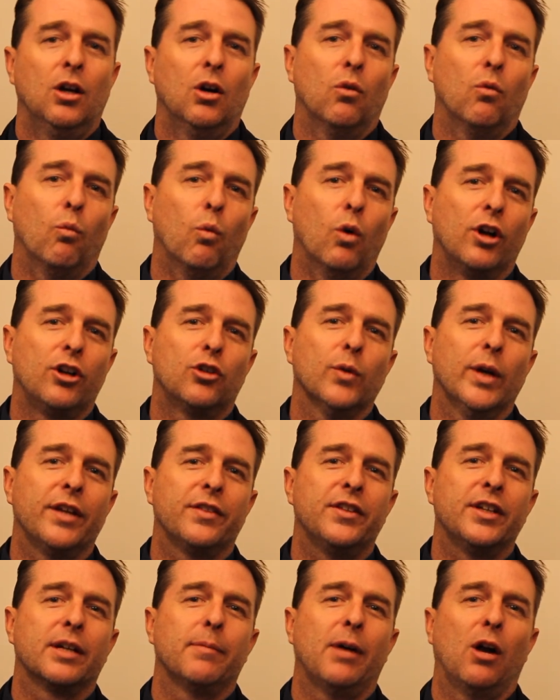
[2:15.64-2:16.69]
One great
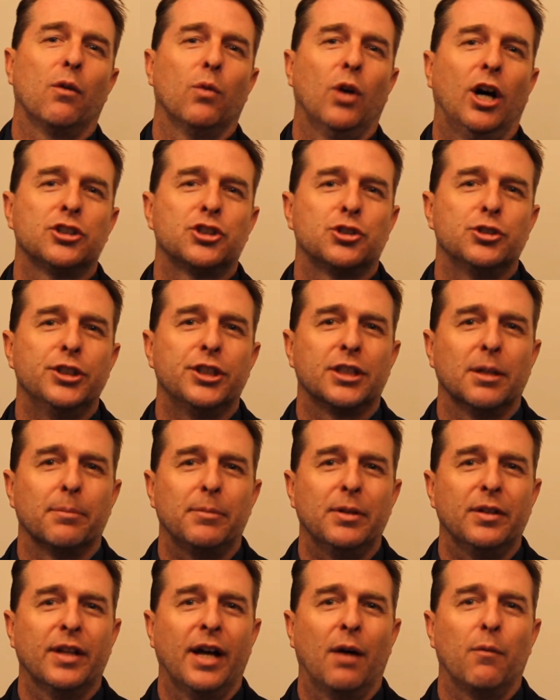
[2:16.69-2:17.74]
thing about Ross Tree
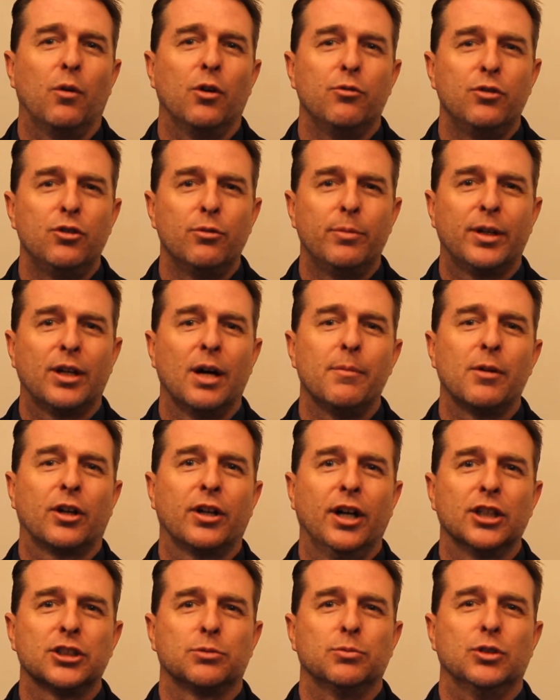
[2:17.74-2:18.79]
Company that when you become a
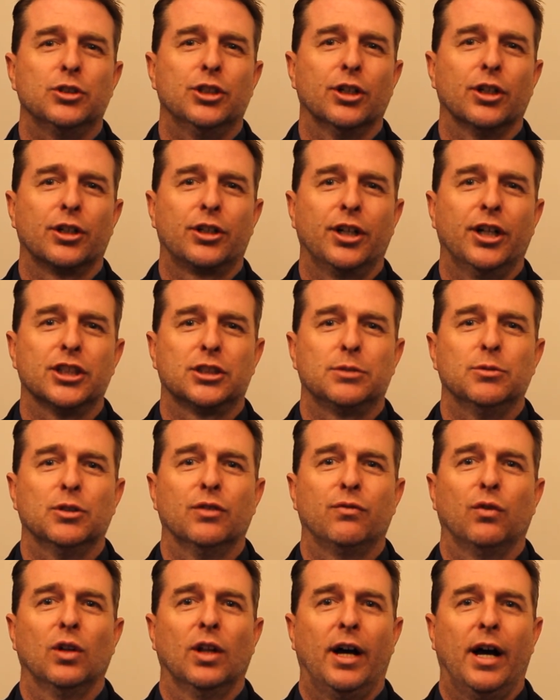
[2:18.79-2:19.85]
customer, you're a customer
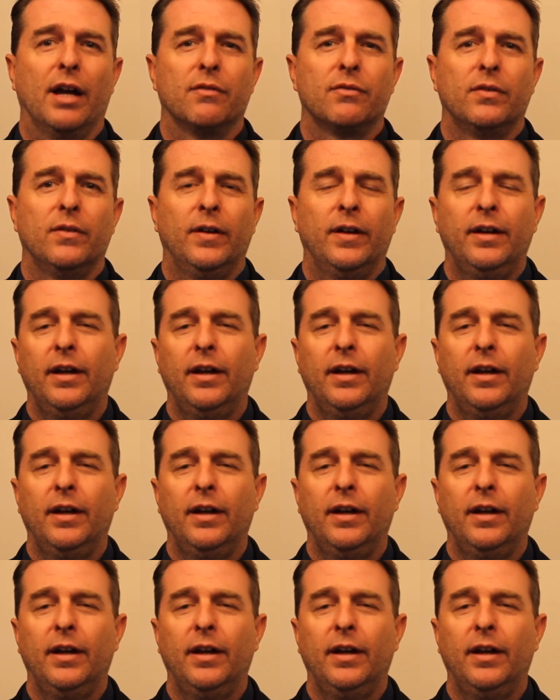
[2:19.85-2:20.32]
for life.